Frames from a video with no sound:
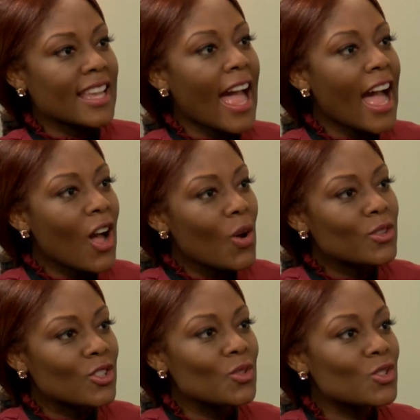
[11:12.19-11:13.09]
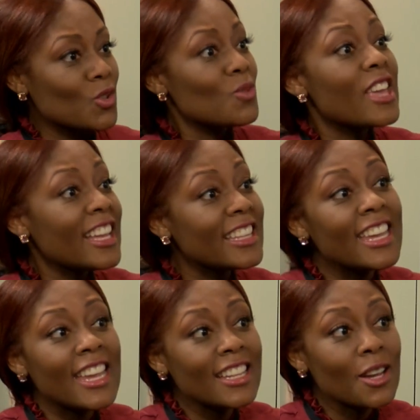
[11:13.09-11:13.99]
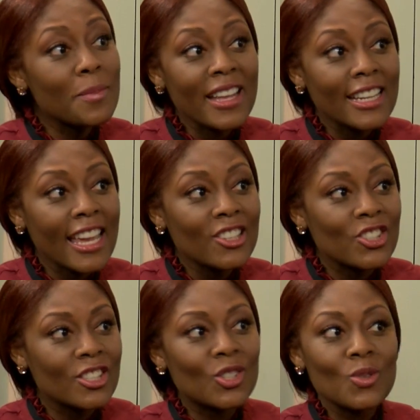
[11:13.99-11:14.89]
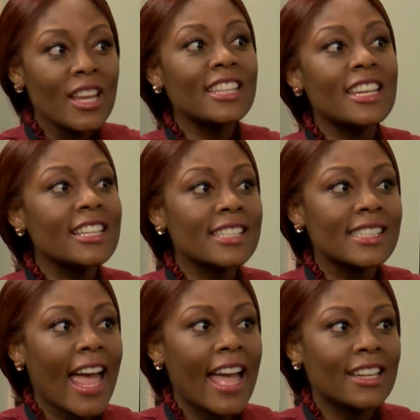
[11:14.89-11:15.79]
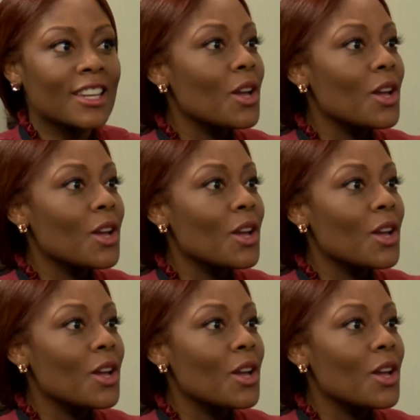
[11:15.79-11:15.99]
How do, do they need a medication? Do they need a statin?